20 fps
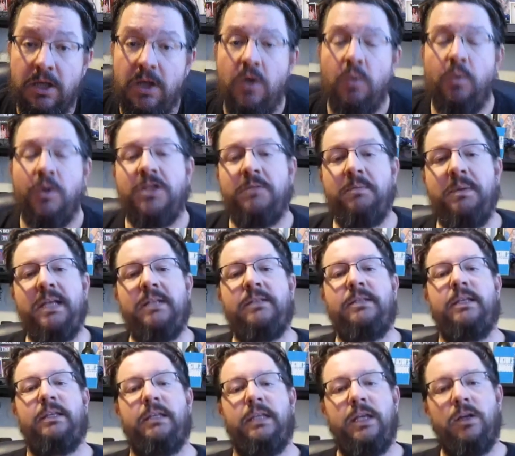Which means
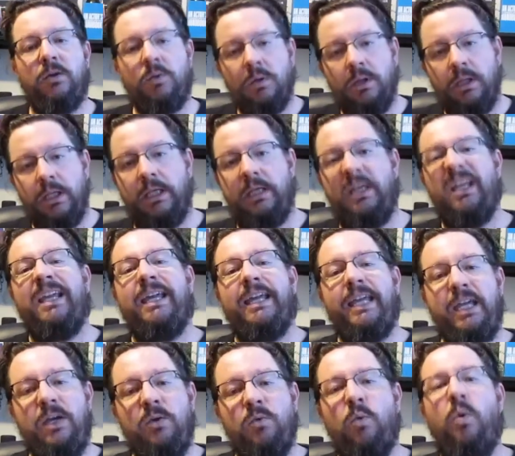that literally,
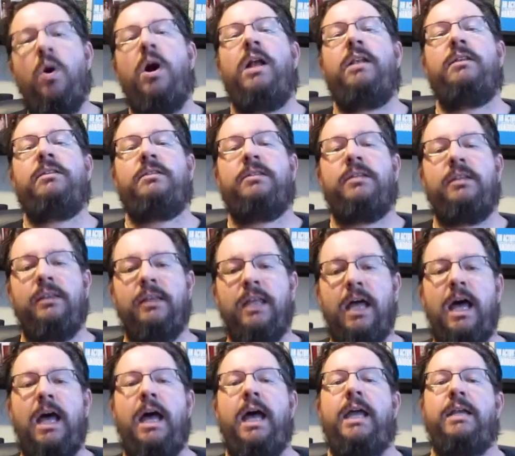he wants to
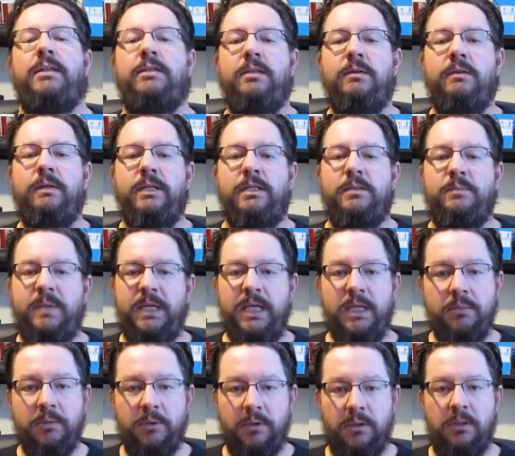lie to his
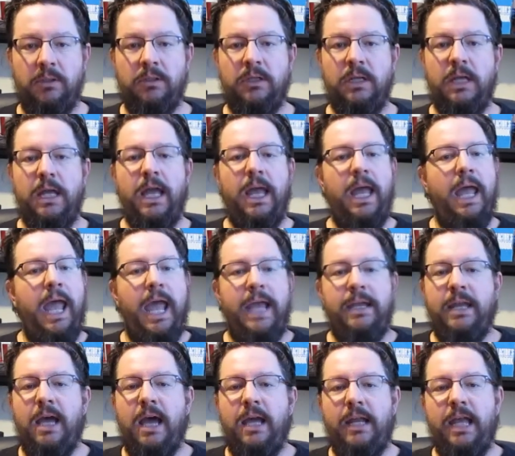people and
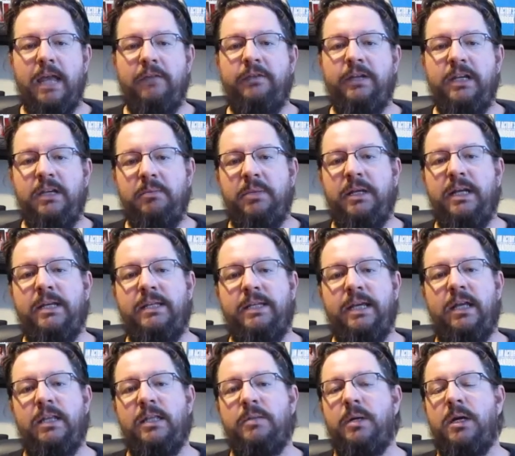not have anybody
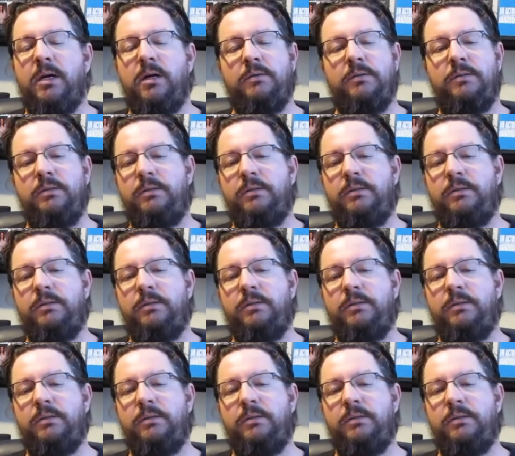tell them, oh,